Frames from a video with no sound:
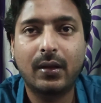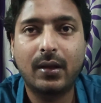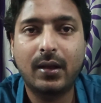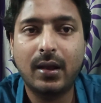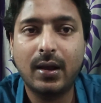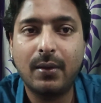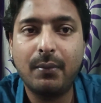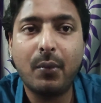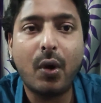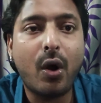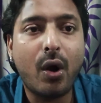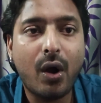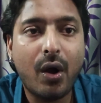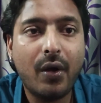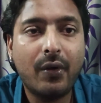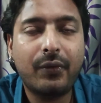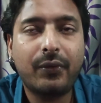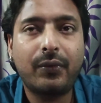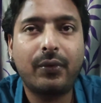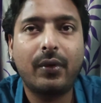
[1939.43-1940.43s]
come
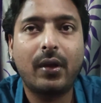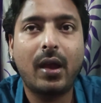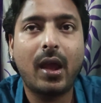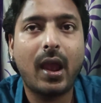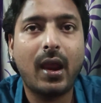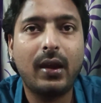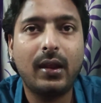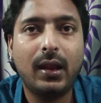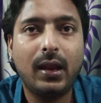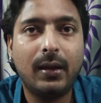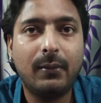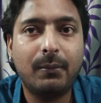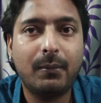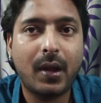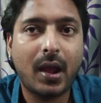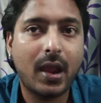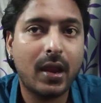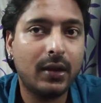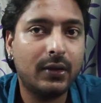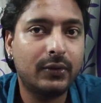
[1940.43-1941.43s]
off and it
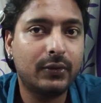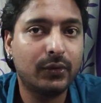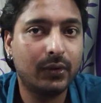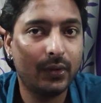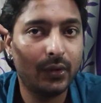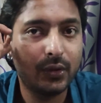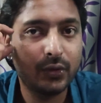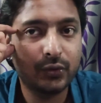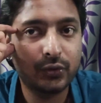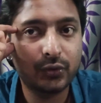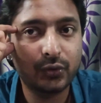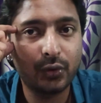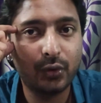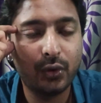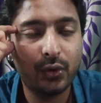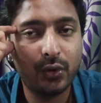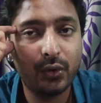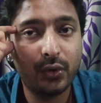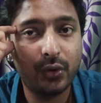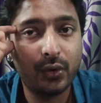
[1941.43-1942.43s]
might
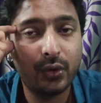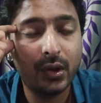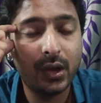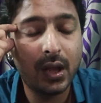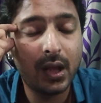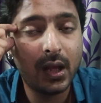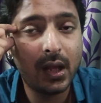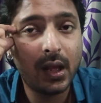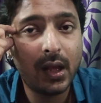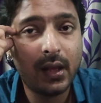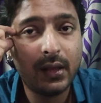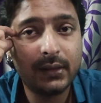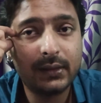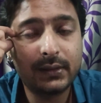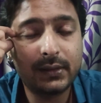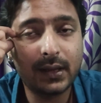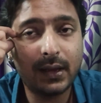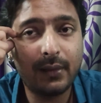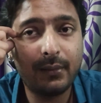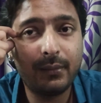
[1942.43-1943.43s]
show
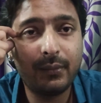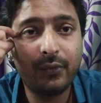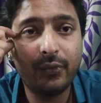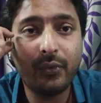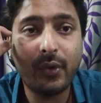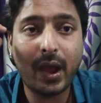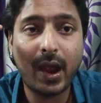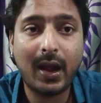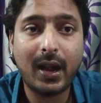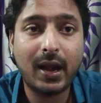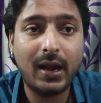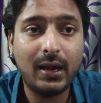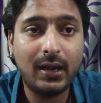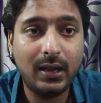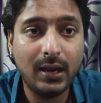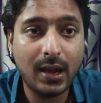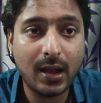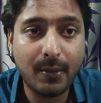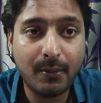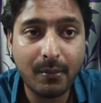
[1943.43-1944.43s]
some wear
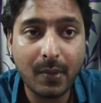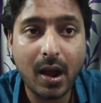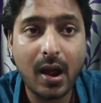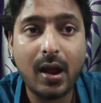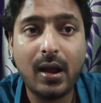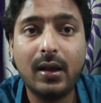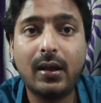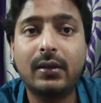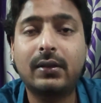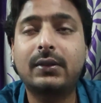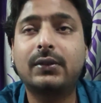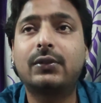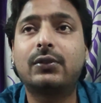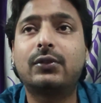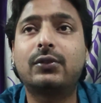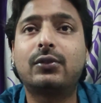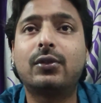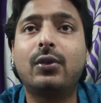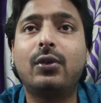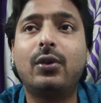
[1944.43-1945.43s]
and tear marks.
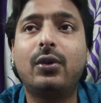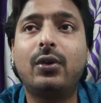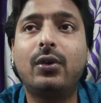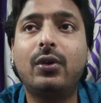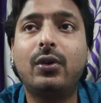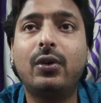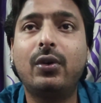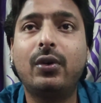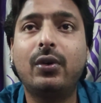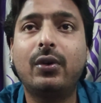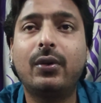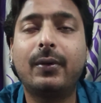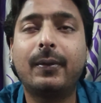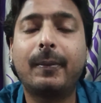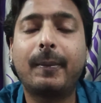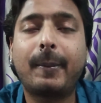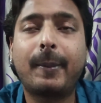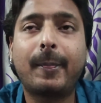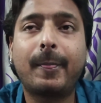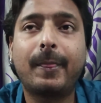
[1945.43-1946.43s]
So
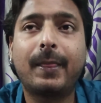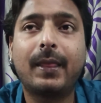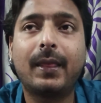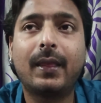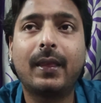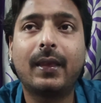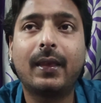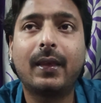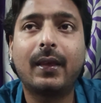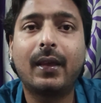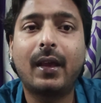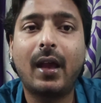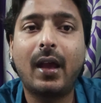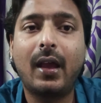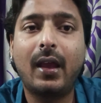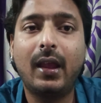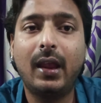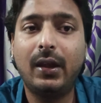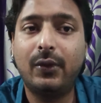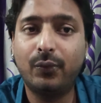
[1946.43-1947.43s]

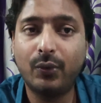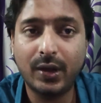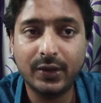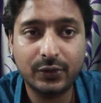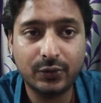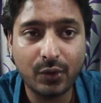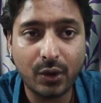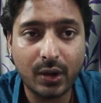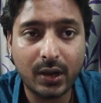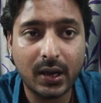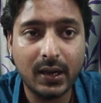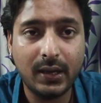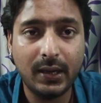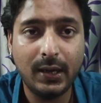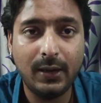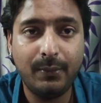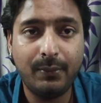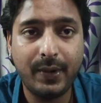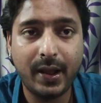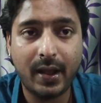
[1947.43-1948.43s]
it was not a
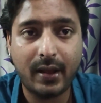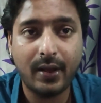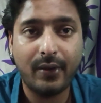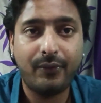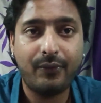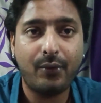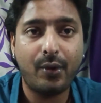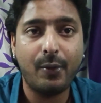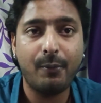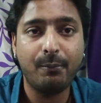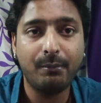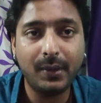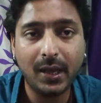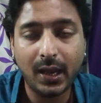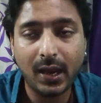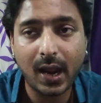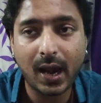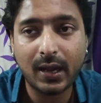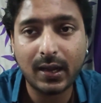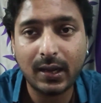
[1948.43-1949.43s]
deal breaker for
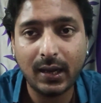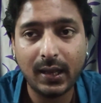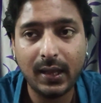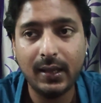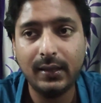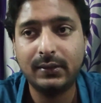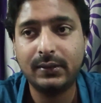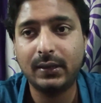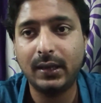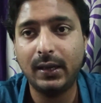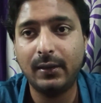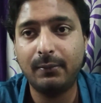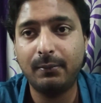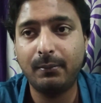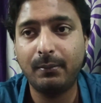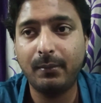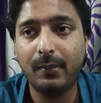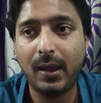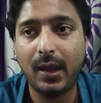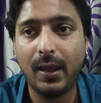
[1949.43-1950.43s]
me, at least. It
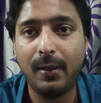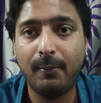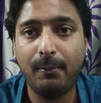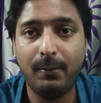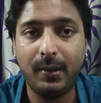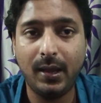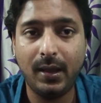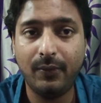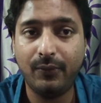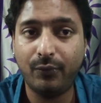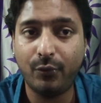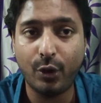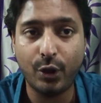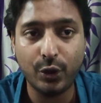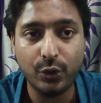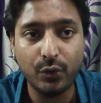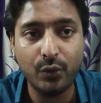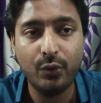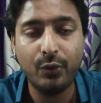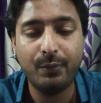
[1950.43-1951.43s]
may be for
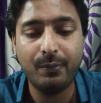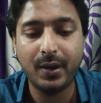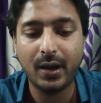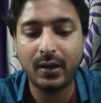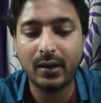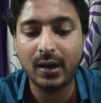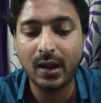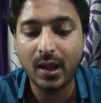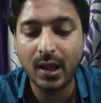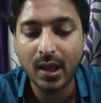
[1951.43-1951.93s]
you, but